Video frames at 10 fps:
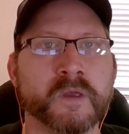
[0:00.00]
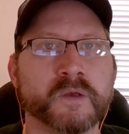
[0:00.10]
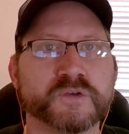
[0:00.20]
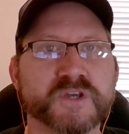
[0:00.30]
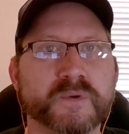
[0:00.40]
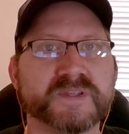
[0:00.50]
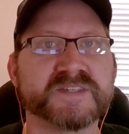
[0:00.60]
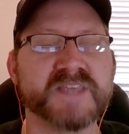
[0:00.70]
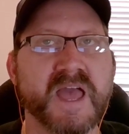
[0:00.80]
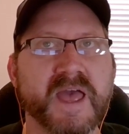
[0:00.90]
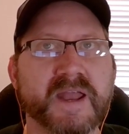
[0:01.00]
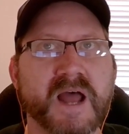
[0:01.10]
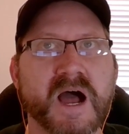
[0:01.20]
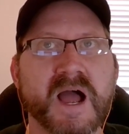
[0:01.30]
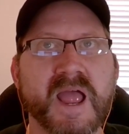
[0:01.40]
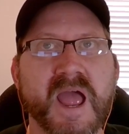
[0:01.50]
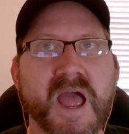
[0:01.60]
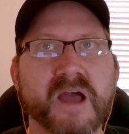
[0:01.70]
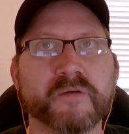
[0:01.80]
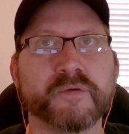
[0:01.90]
So instead, I
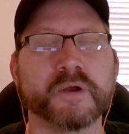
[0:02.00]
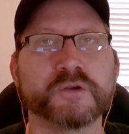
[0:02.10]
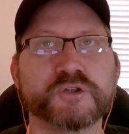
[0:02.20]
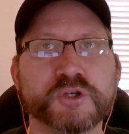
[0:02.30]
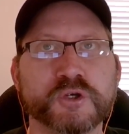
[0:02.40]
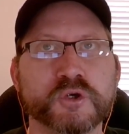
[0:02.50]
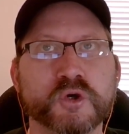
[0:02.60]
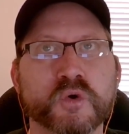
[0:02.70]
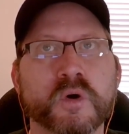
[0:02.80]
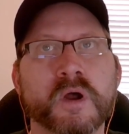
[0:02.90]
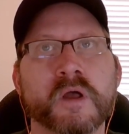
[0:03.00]
have two